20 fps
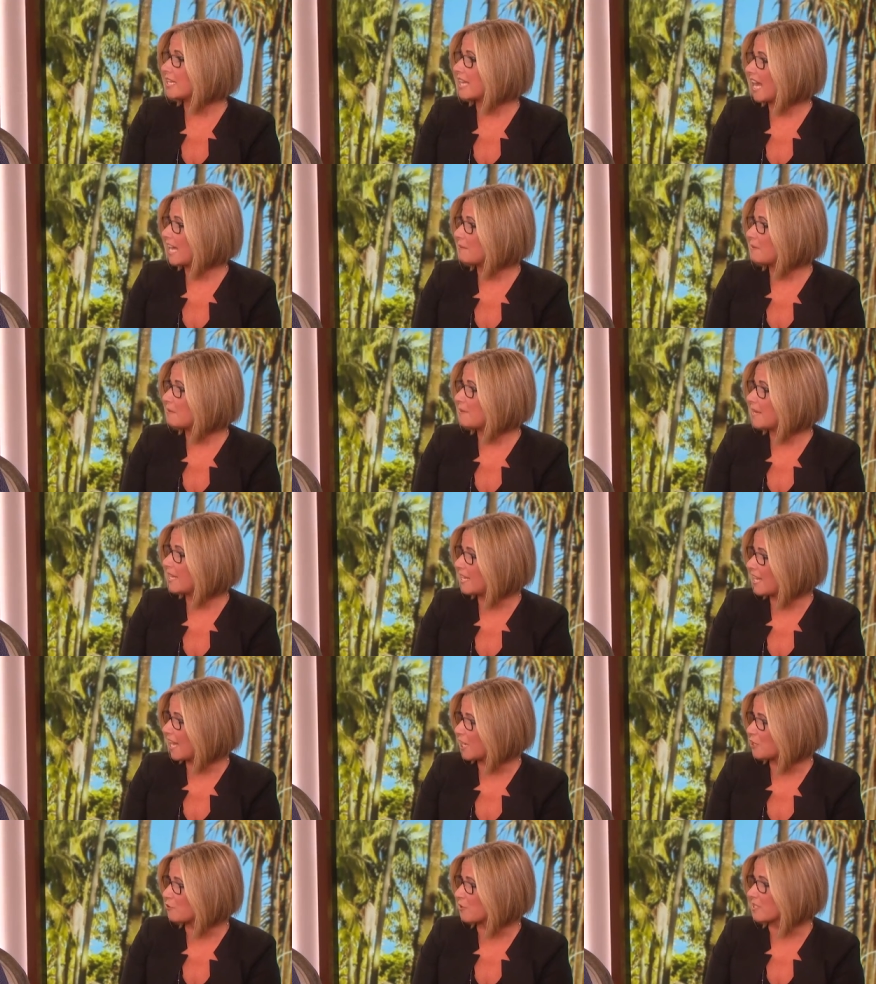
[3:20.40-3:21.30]
Academy of
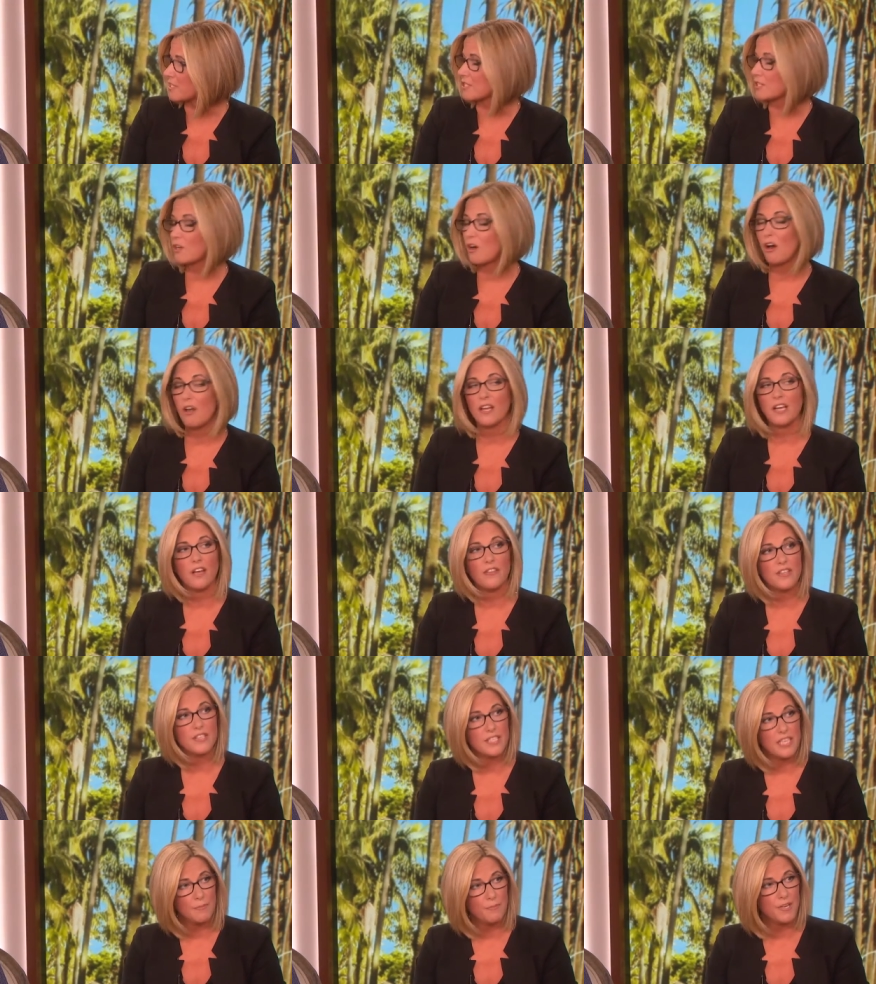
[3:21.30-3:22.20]
Pediatrics is calling on
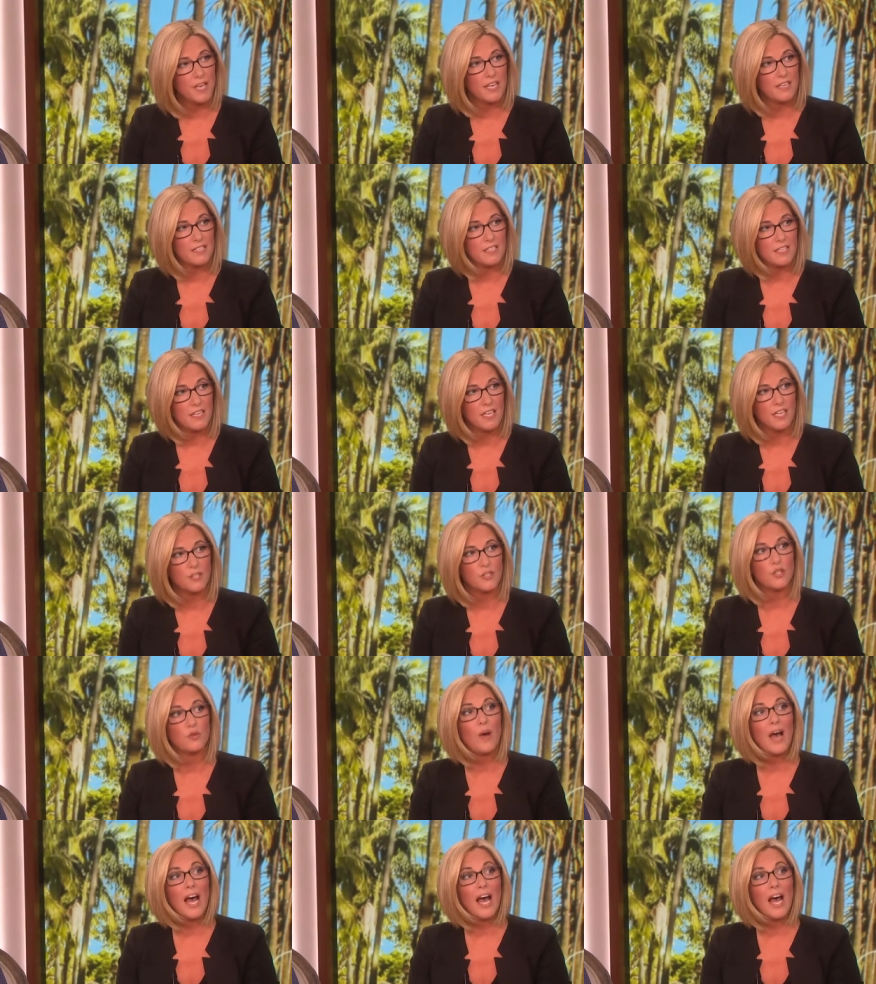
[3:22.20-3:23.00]
the CPSC to